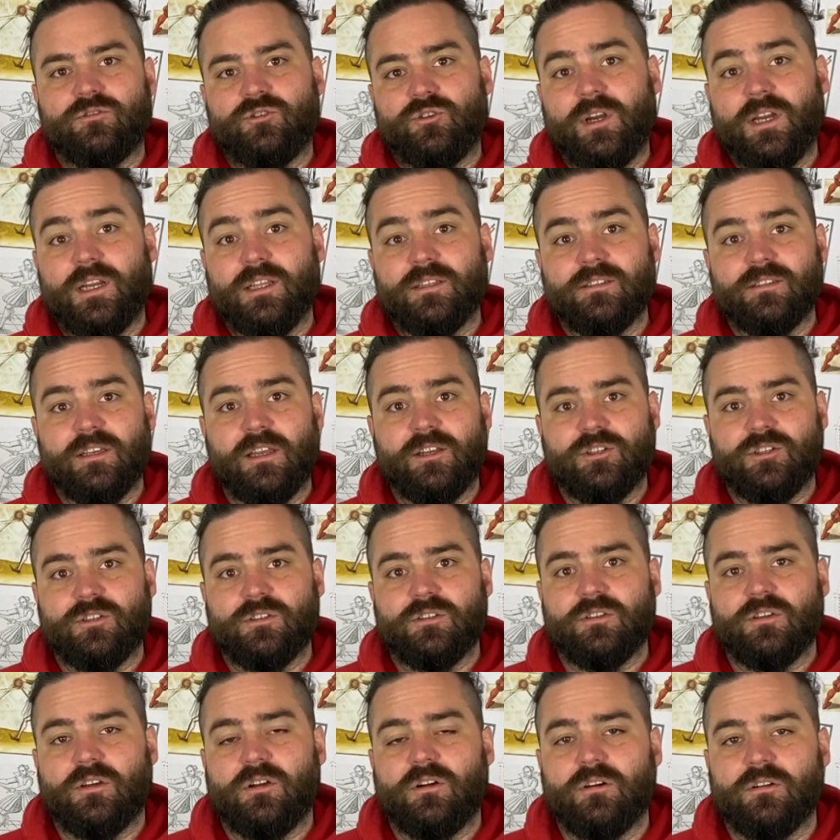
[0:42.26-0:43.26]
training
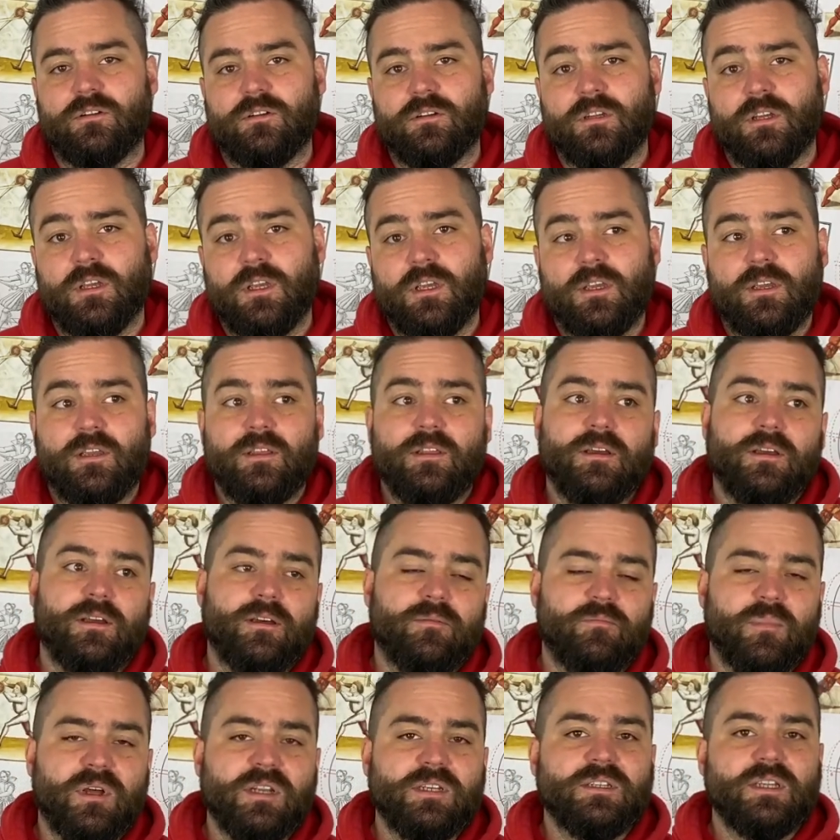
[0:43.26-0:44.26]
sessions on
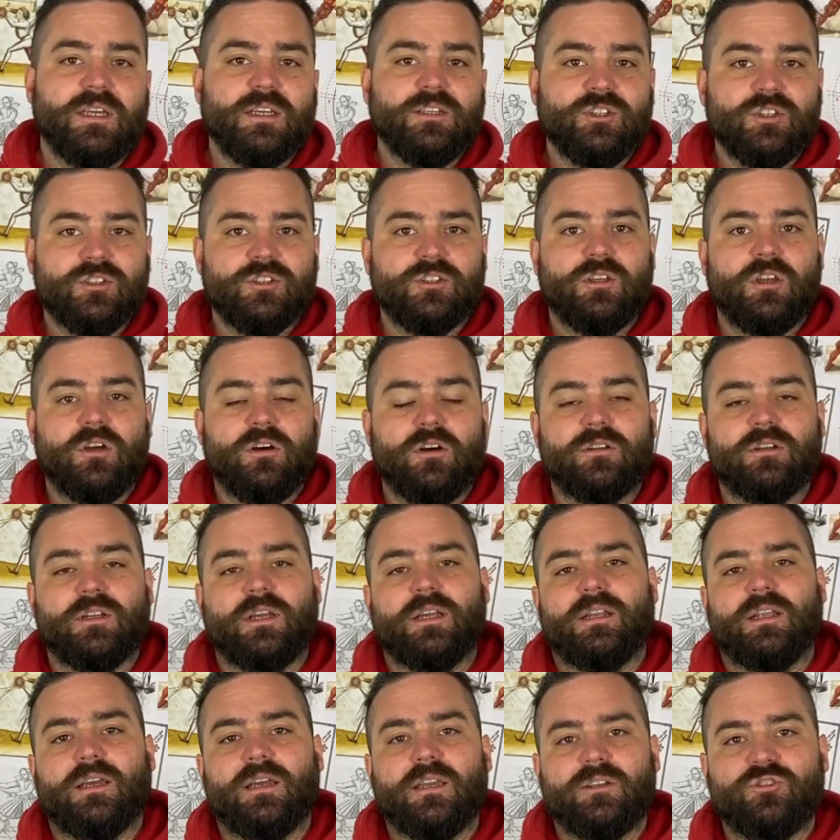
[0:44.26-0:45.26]
Monday just gone,
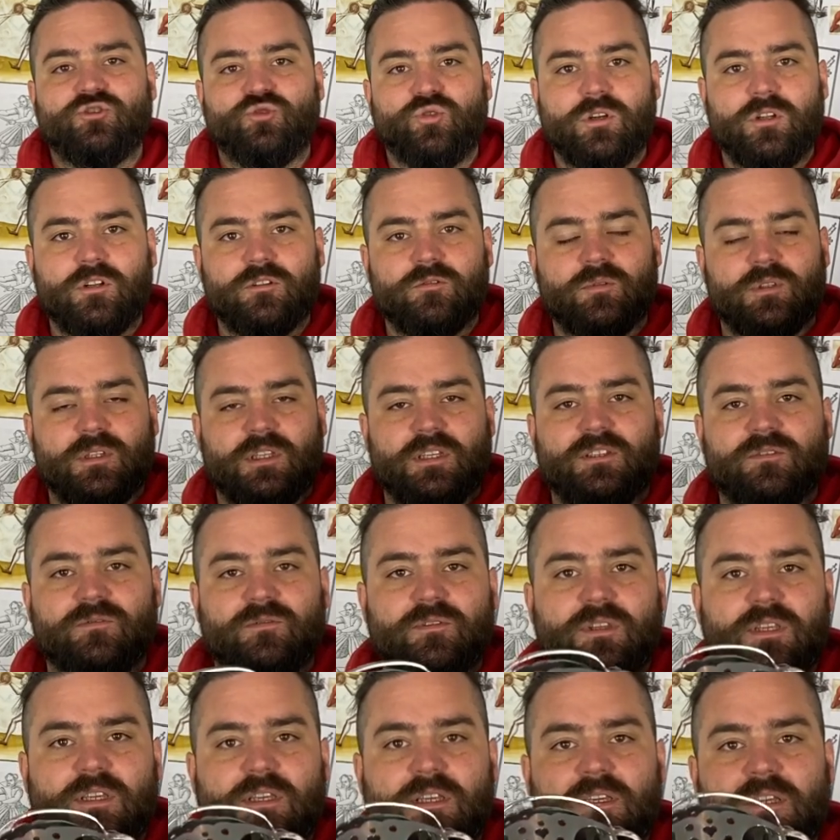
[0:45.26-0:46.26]
and I drilled with this for
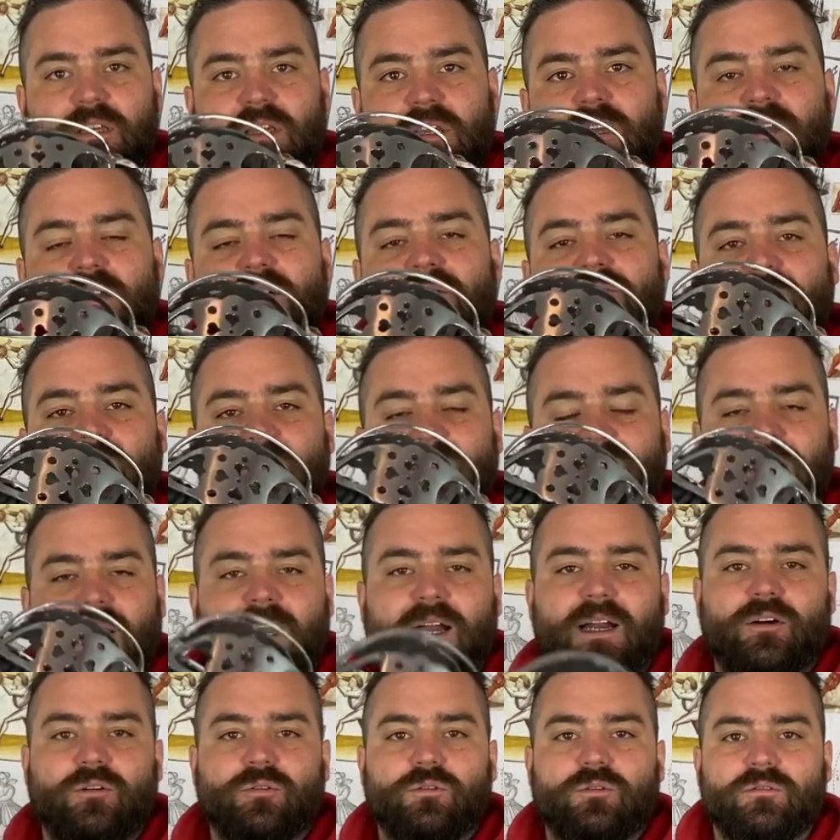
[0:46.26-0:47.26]
the first
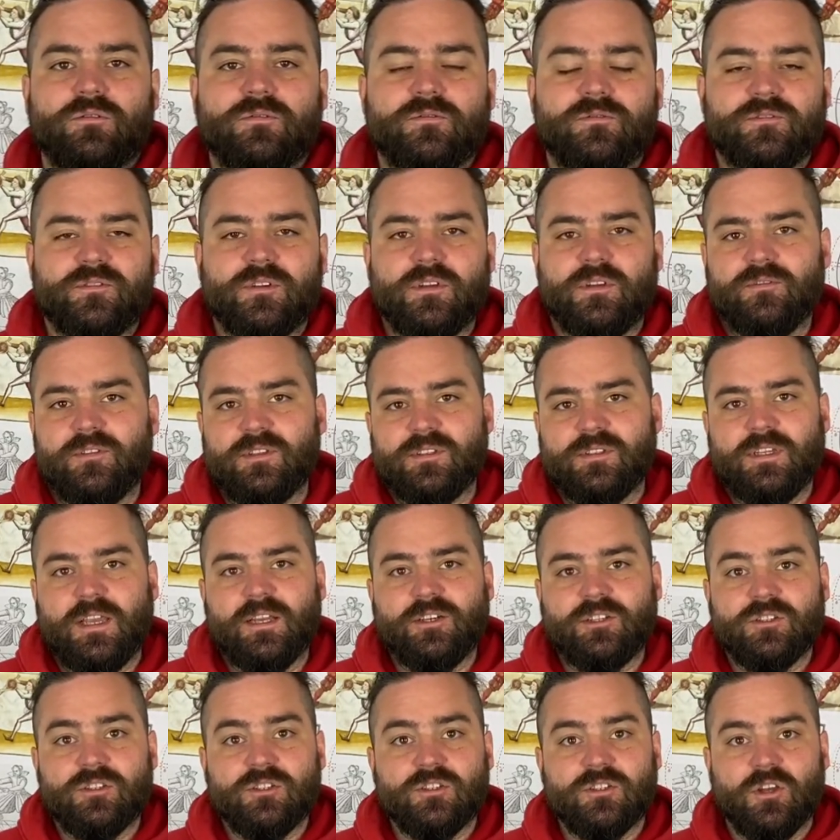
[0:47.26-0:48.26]
hour of the
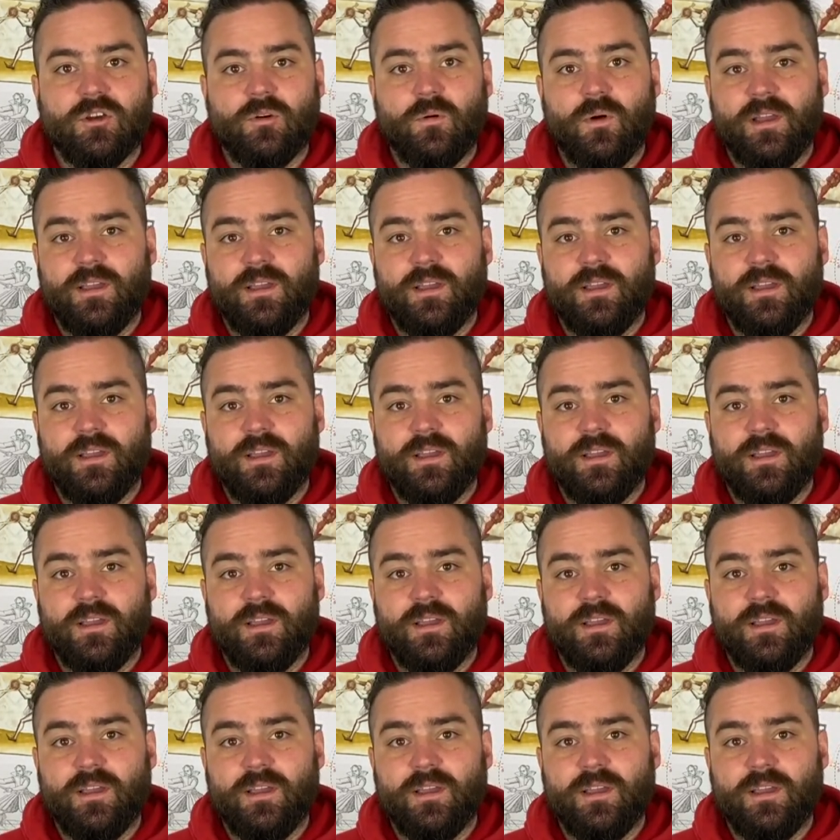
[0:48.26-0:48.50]
session, so